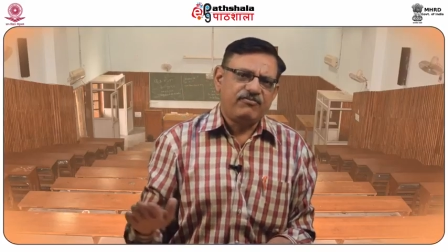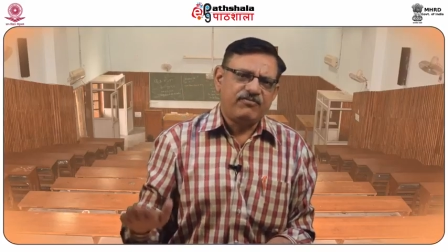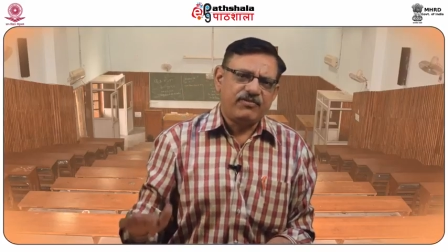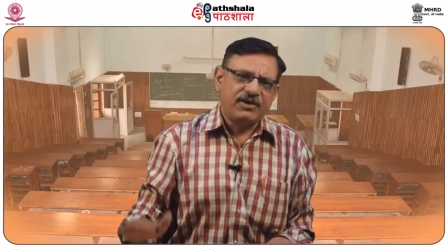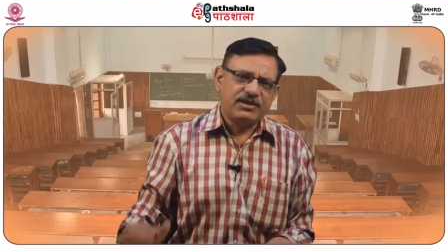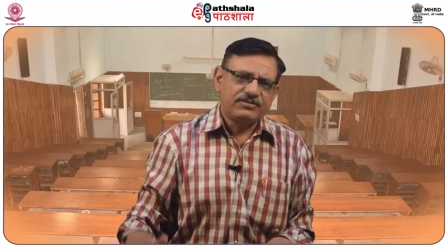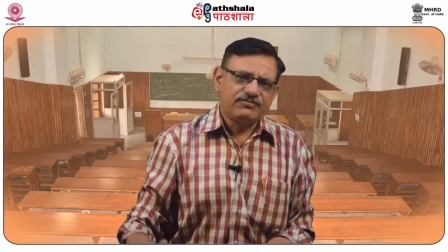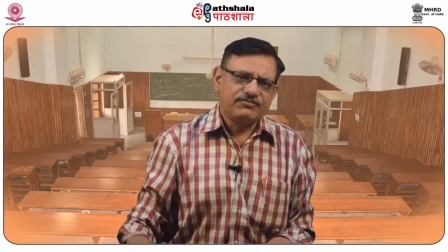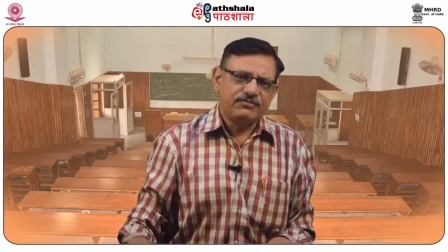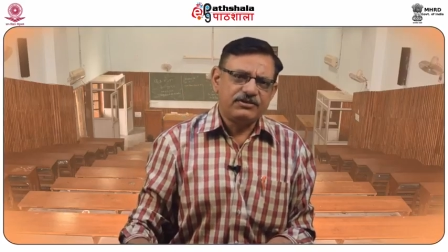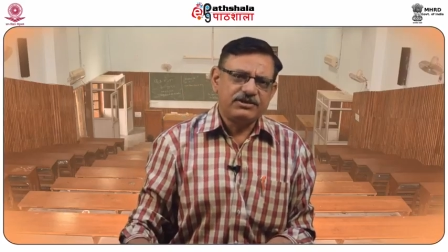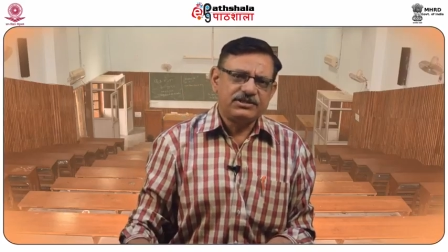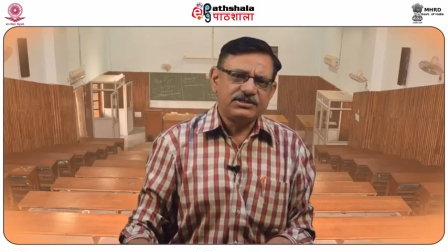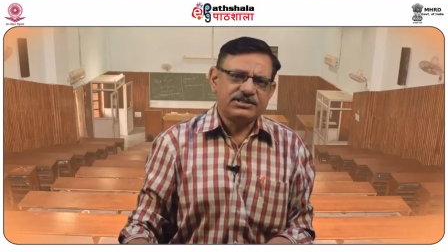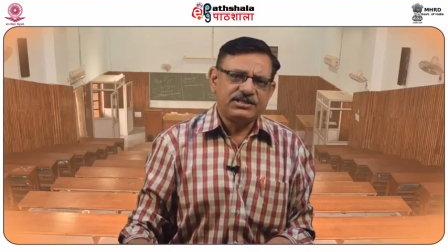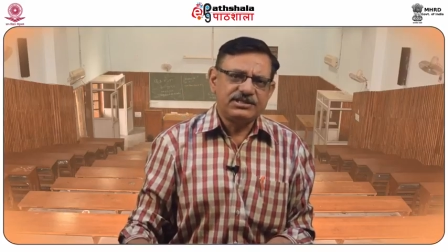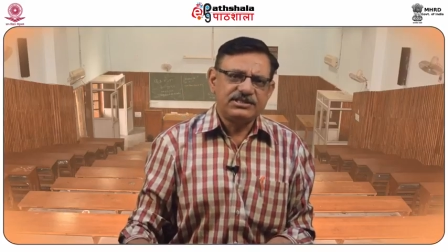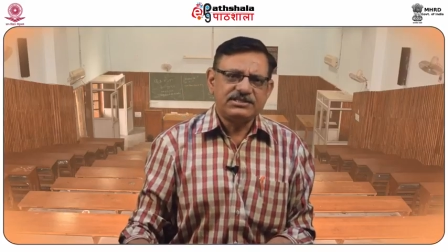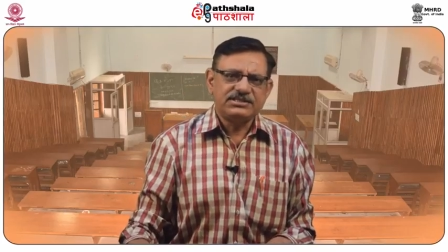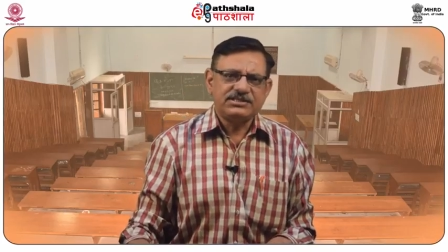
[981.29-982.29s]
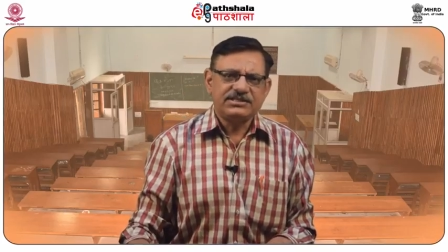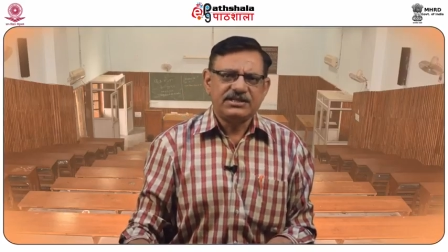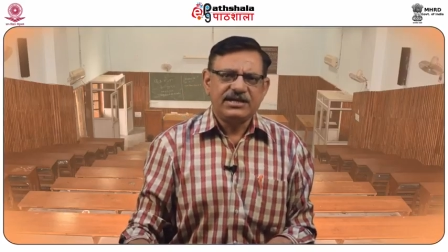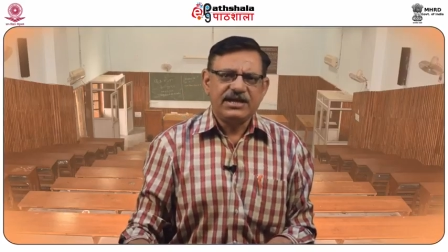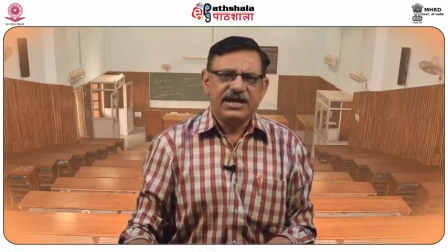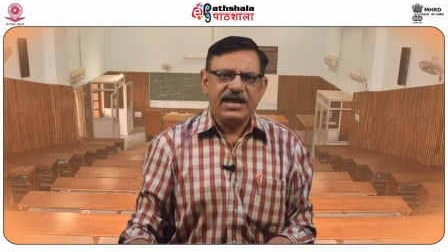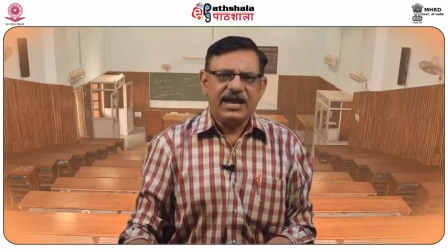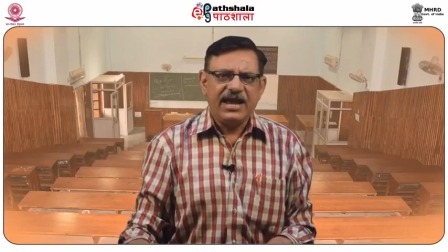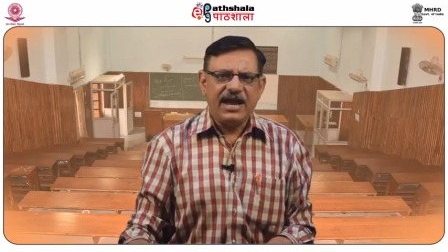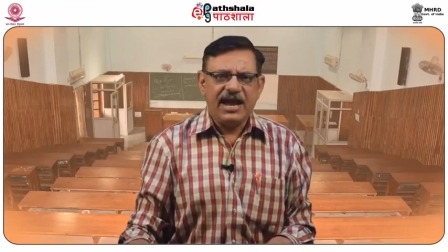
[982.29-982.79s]
phosphorescence
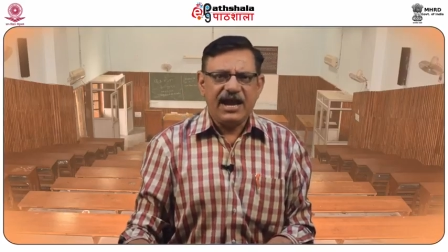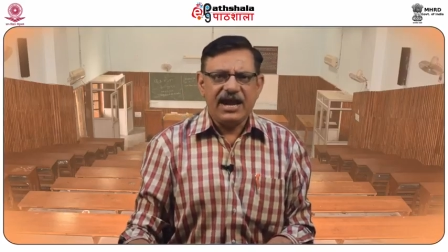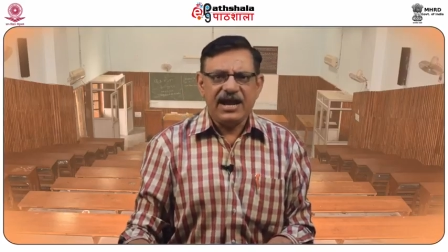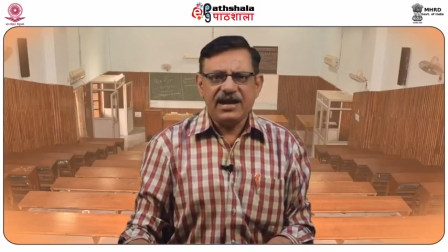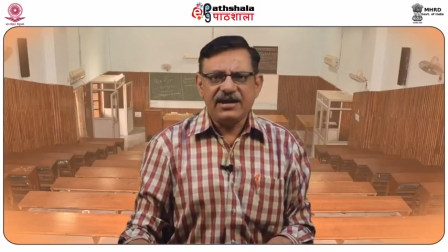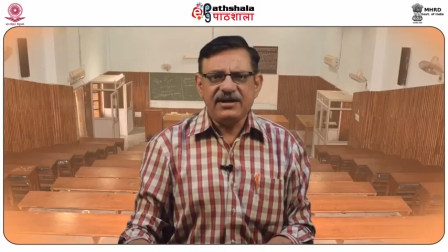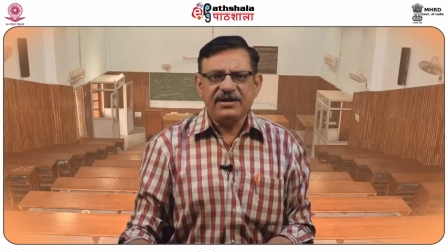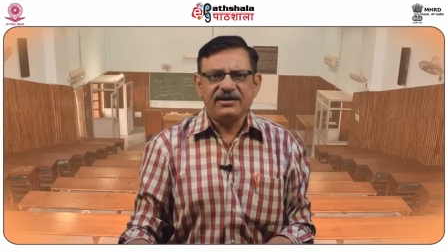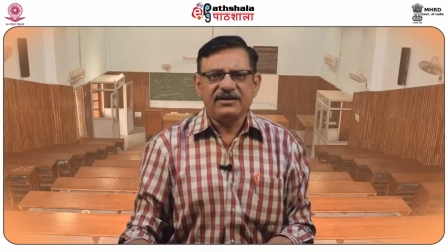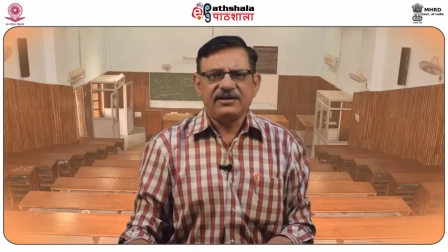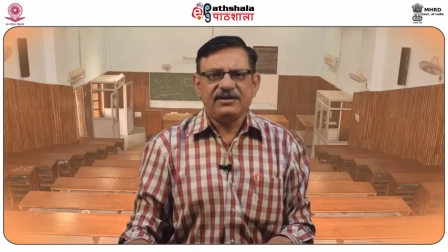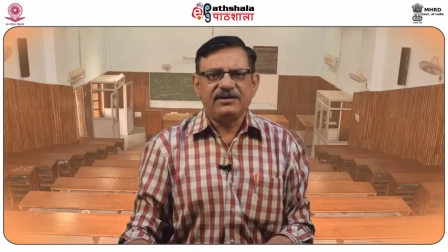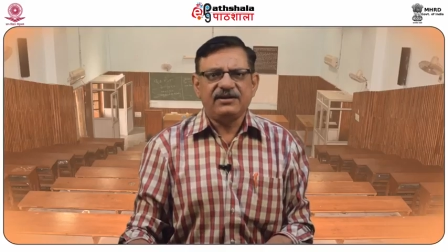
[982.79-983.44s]
and